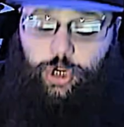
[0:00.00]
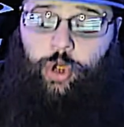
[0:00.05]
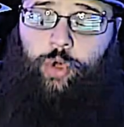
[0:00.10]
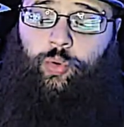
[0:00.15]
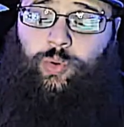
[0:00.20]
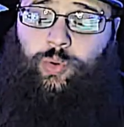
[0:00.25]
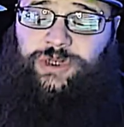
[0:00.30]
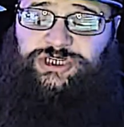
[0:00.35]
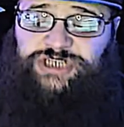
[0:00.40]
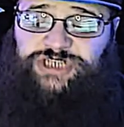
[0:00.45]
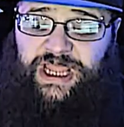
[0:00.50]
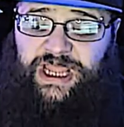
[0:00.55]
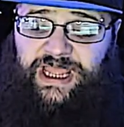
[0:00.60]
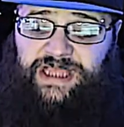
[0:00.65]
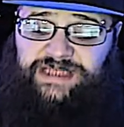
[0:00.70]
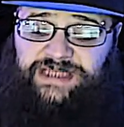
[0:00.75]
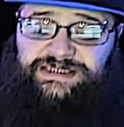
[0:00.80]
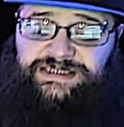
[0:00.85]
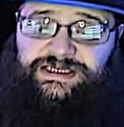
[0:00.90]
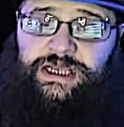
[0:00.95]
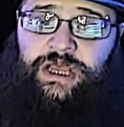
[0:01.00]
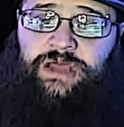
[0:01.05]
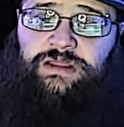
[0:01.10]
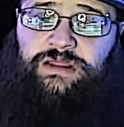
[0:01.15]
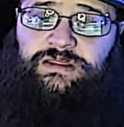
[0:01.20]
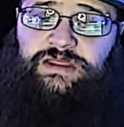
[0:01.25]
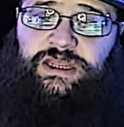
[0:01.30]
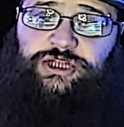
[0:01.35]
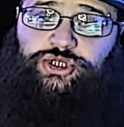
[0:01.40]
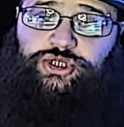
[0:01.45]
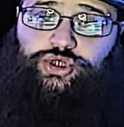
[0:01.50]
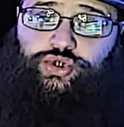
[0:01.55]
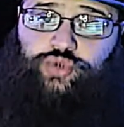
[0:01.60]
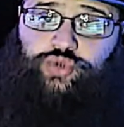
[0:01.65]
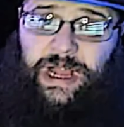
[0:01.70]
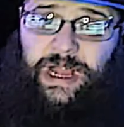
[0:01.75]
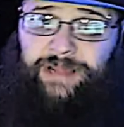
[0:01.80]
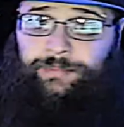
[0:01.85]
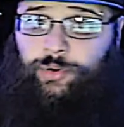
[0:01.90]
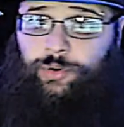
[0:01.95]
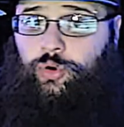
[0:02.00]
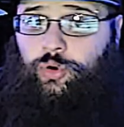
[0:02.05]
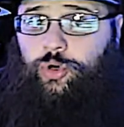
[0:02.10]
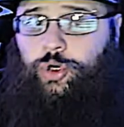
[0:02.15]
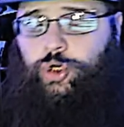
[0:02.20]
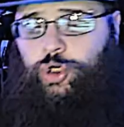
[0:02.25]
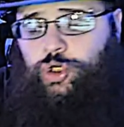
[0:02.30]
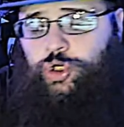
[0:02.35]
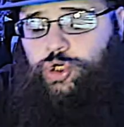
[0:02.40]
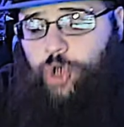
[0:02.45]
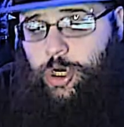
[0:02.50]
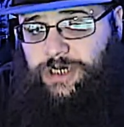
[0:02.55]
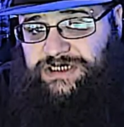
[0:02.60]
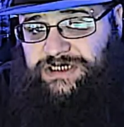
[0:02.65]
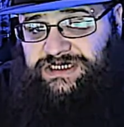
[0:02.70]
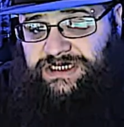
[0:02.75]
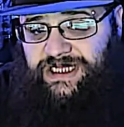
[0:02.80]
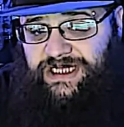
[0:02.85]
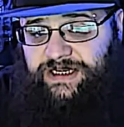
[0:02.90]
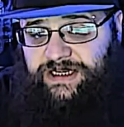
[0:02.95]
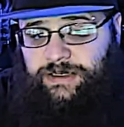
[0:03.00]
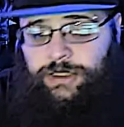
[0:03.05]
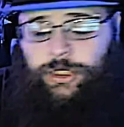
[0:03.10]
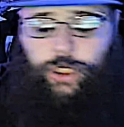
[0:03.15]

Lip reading: which is the Tribal Gauntlet.